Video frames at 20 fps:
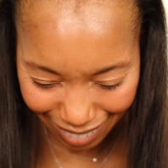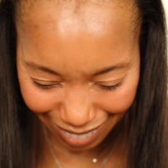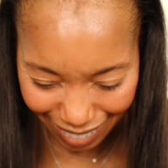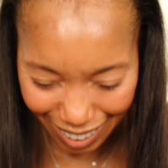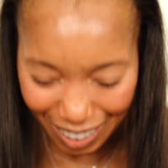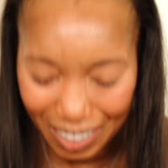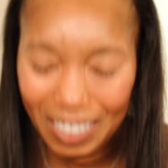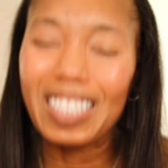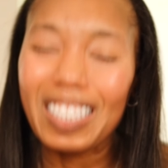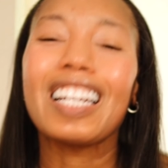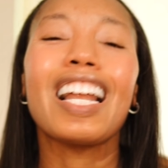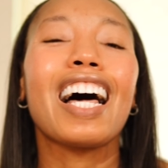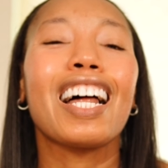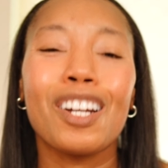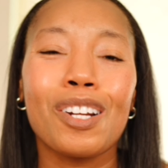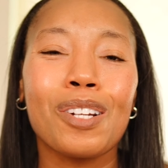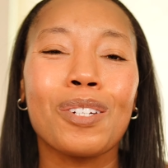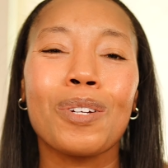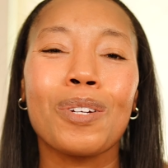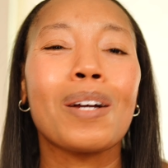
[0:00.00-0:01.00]
There's a lot
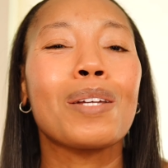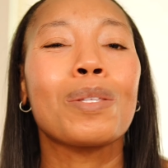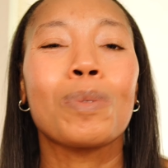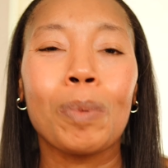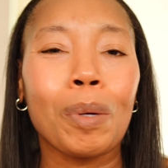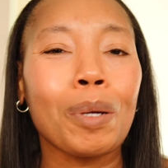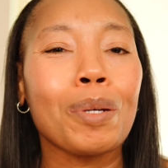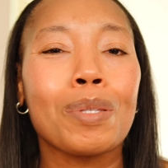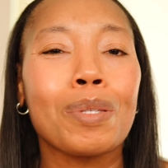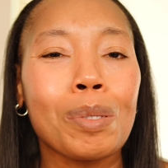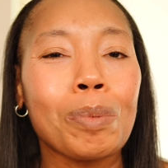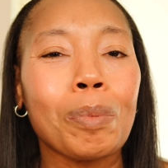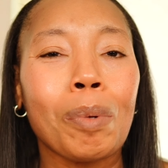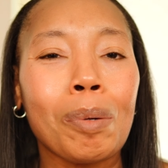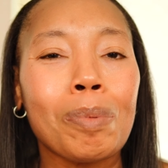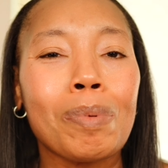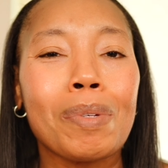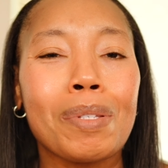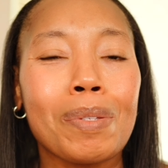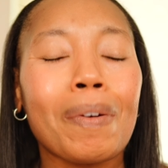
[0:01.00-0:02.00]
of transparency
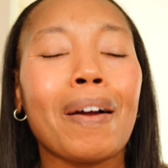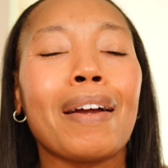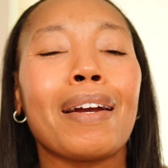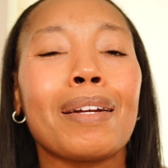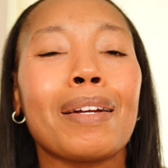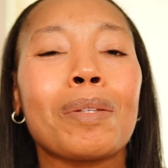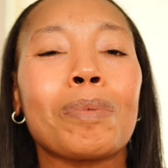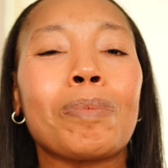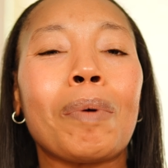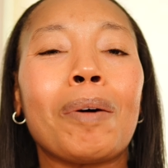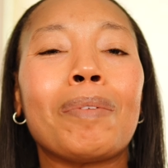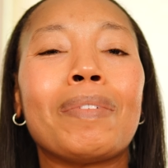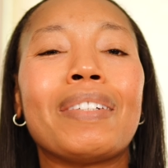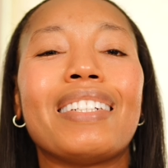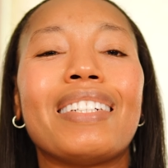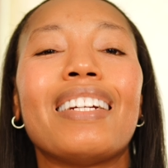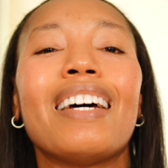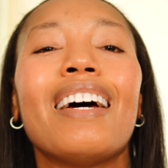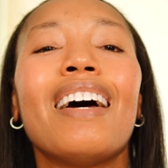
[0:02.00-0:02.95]
moments right at the moment.